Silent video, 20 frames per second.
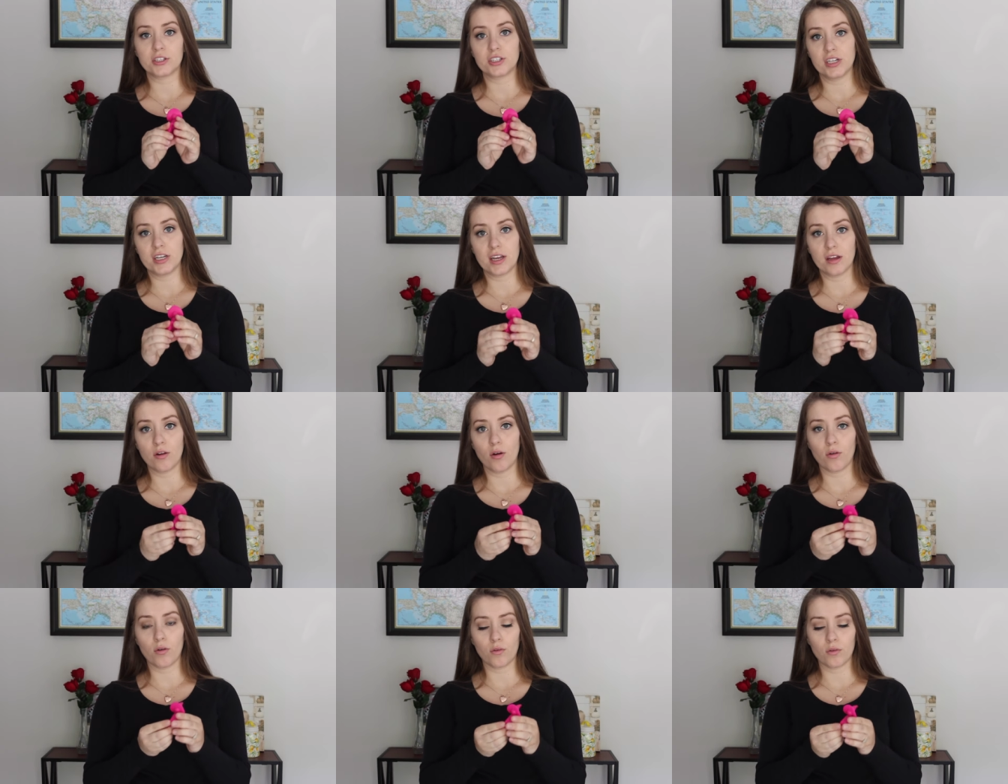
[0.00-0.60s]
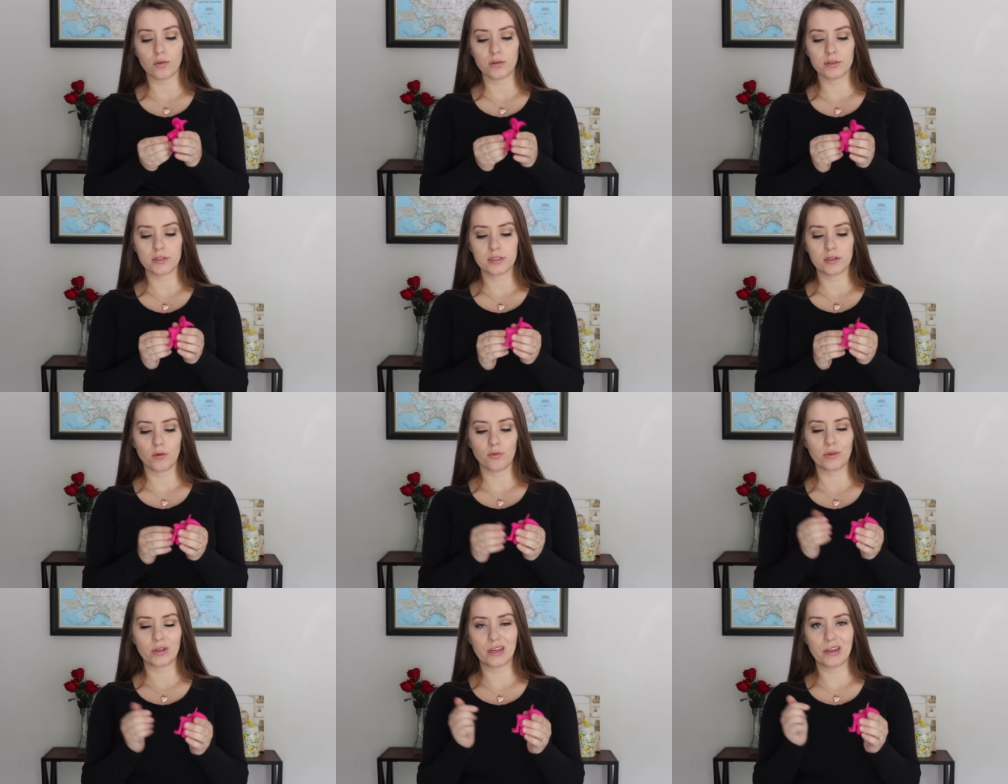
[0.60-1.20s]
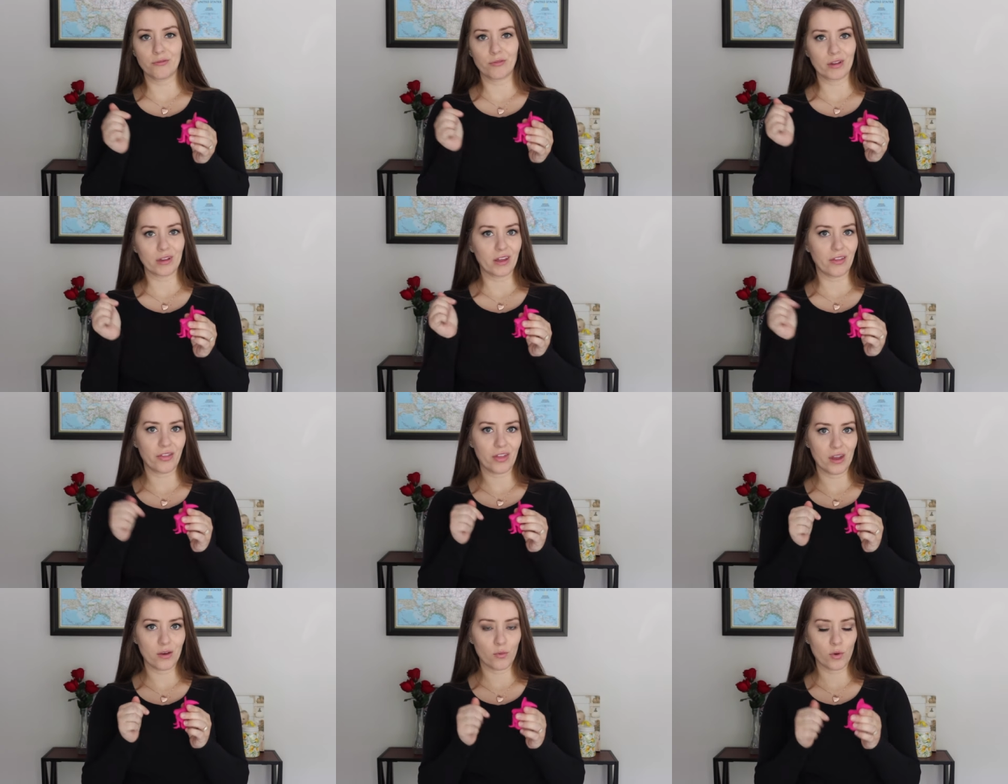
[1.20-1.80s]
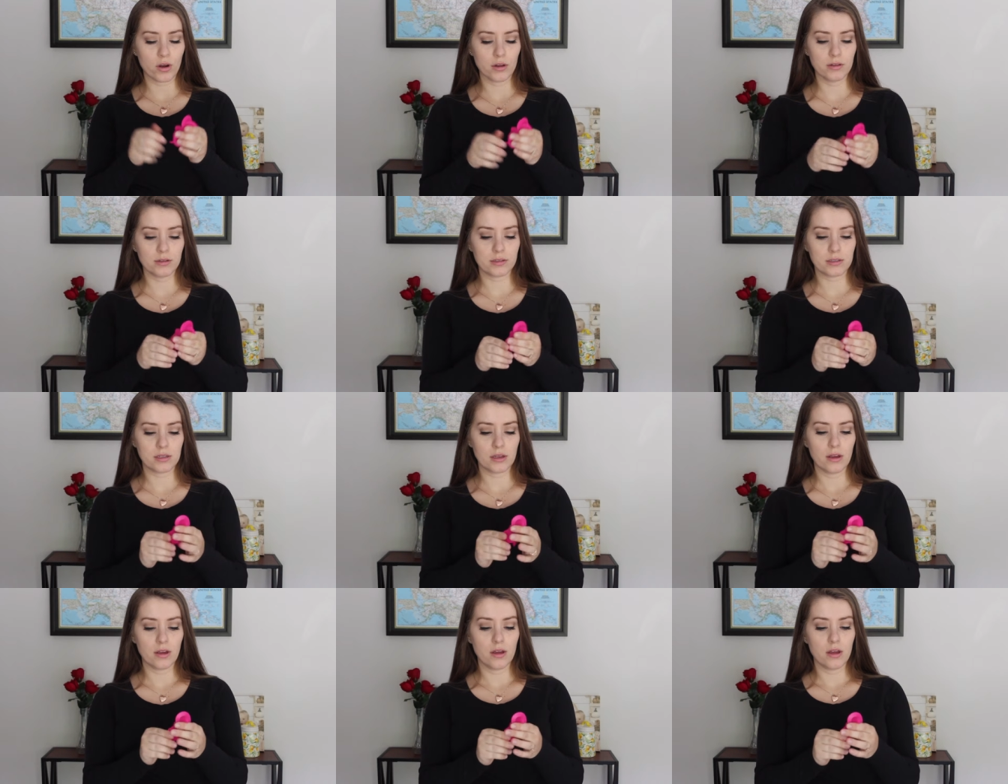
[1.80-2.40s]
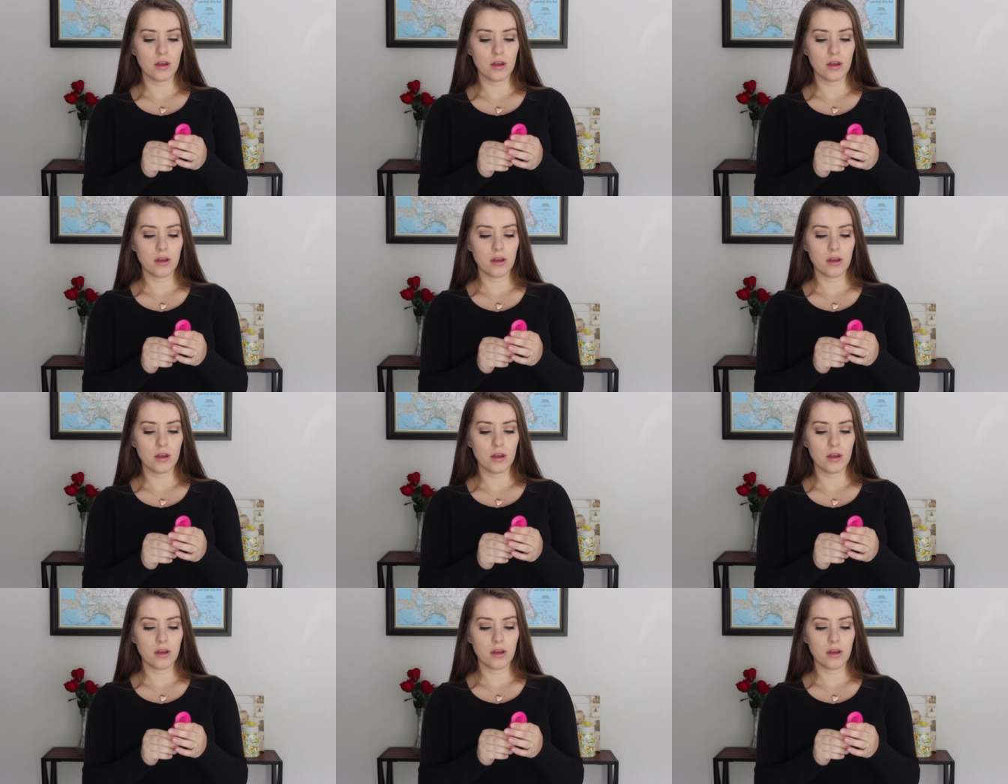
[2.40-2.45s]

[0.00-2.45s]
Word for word: she can hold, only really thin ones.